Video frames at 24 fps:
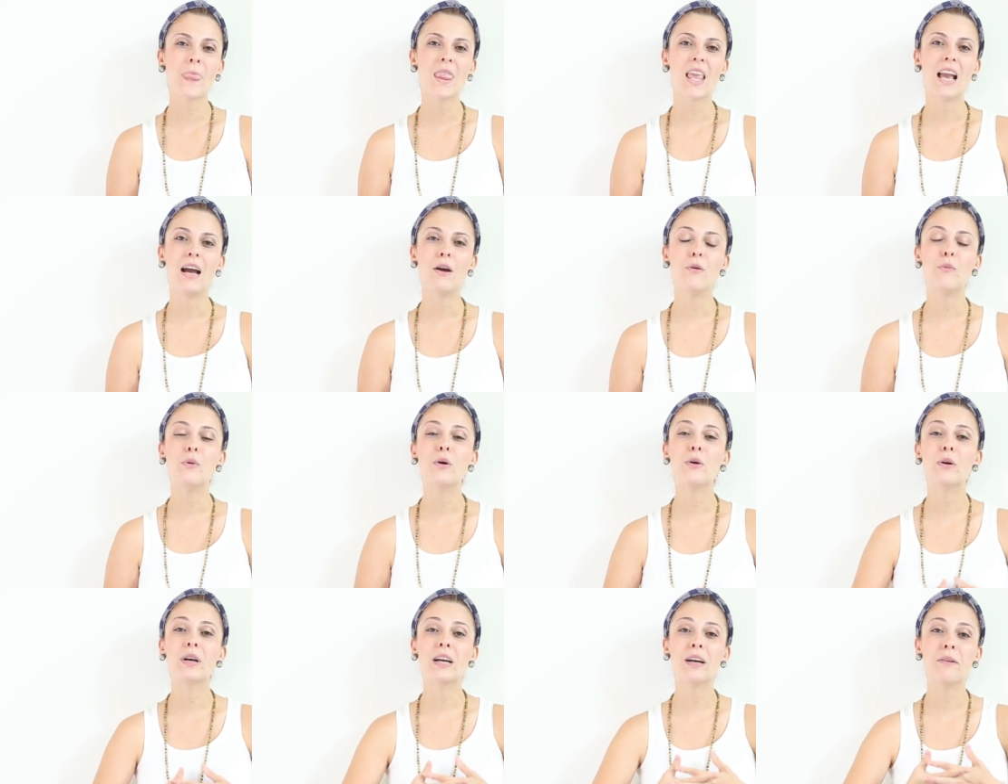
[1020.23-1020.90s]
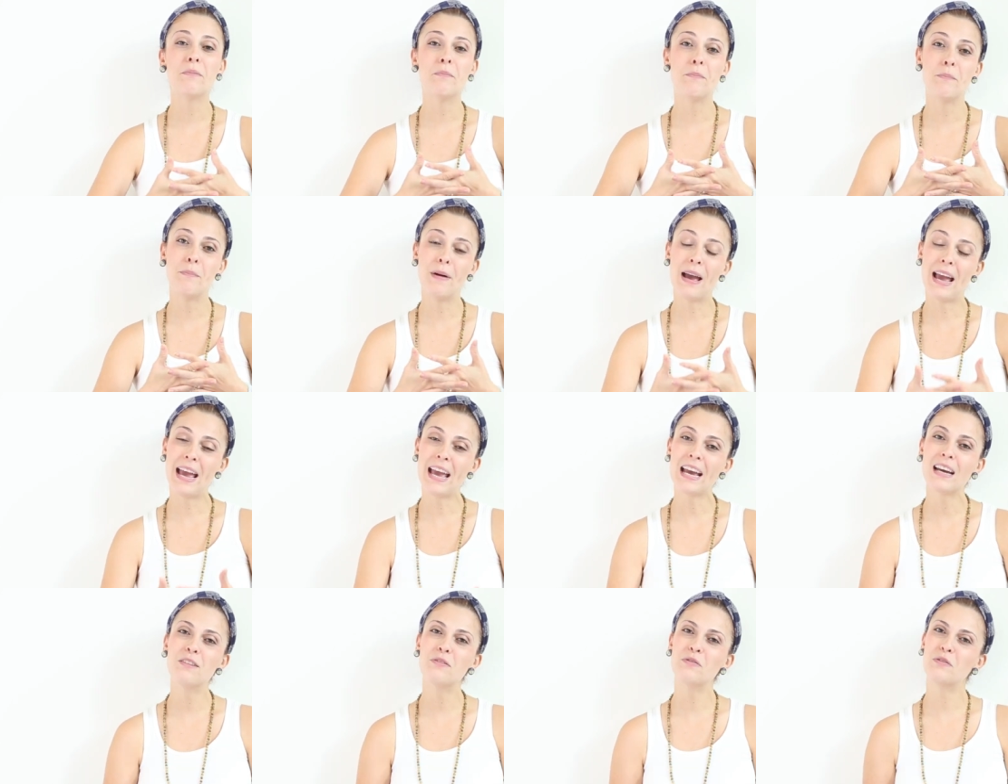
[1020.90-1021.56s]
I will come
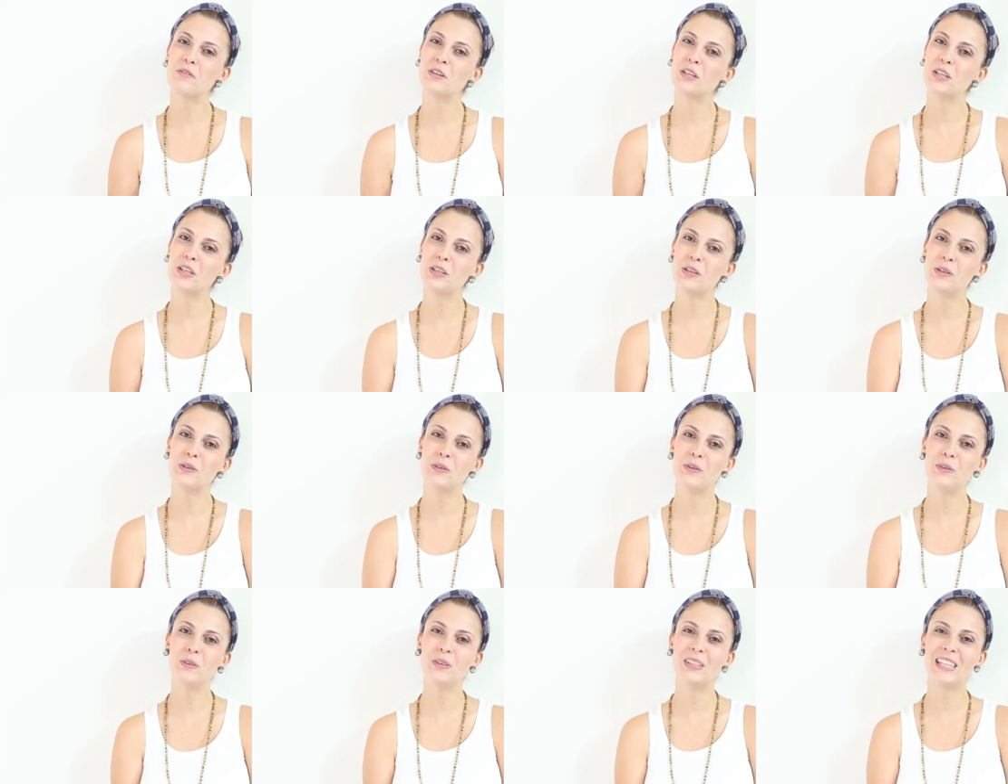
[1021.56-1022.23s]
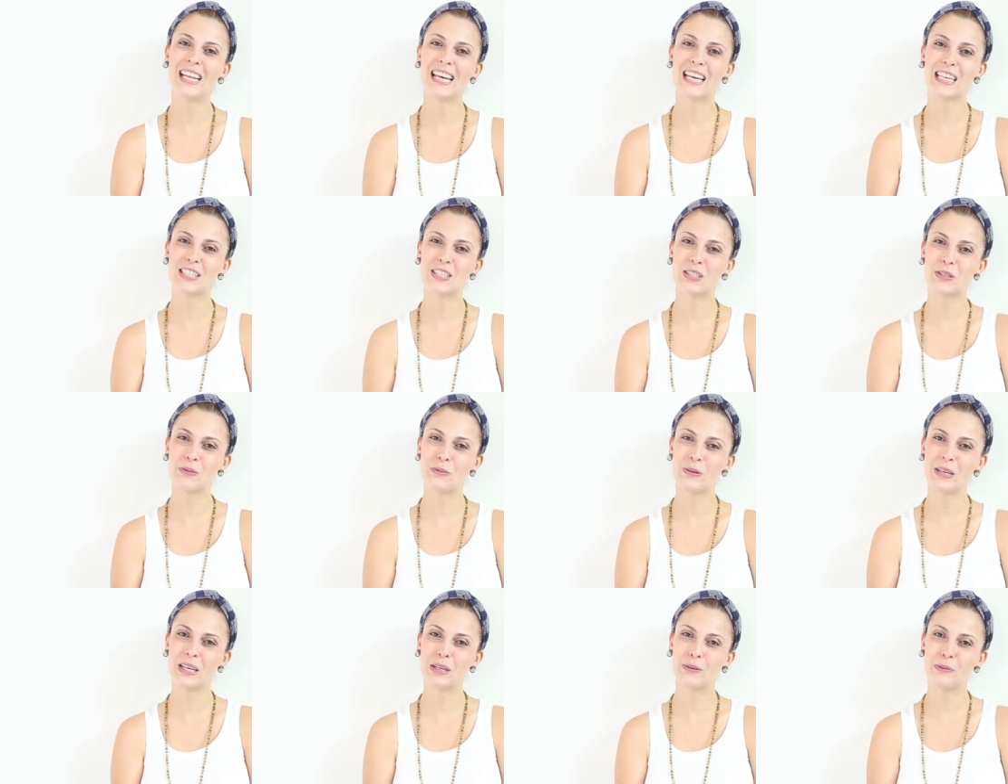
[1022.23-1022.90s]
back for you next
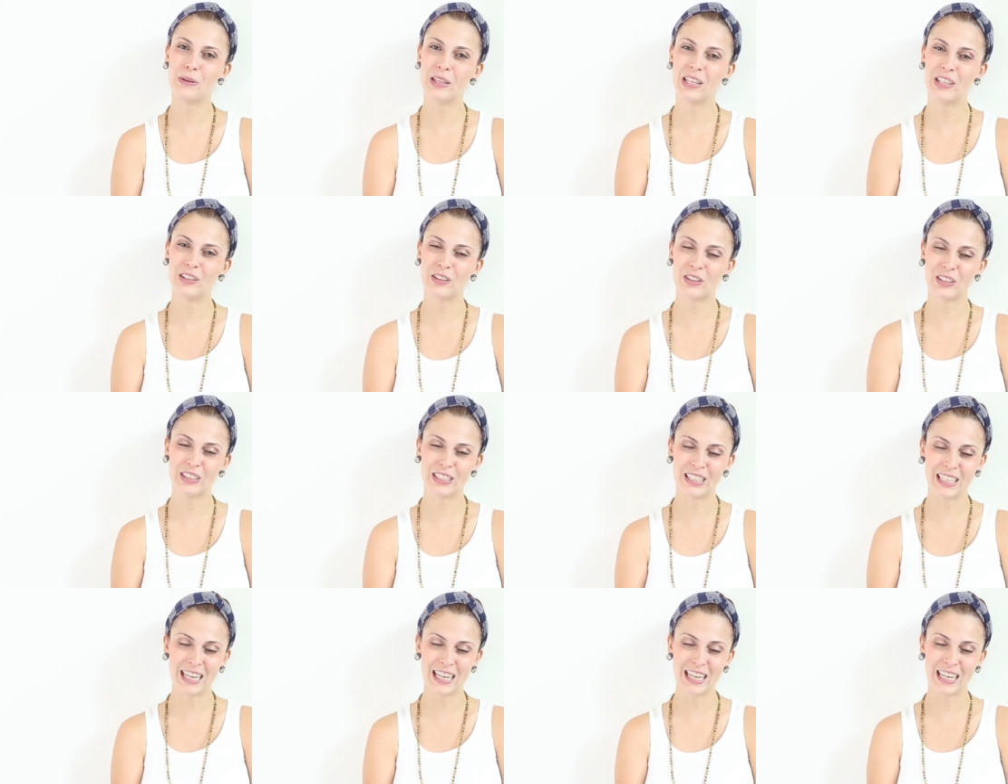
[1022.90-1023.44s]
week with another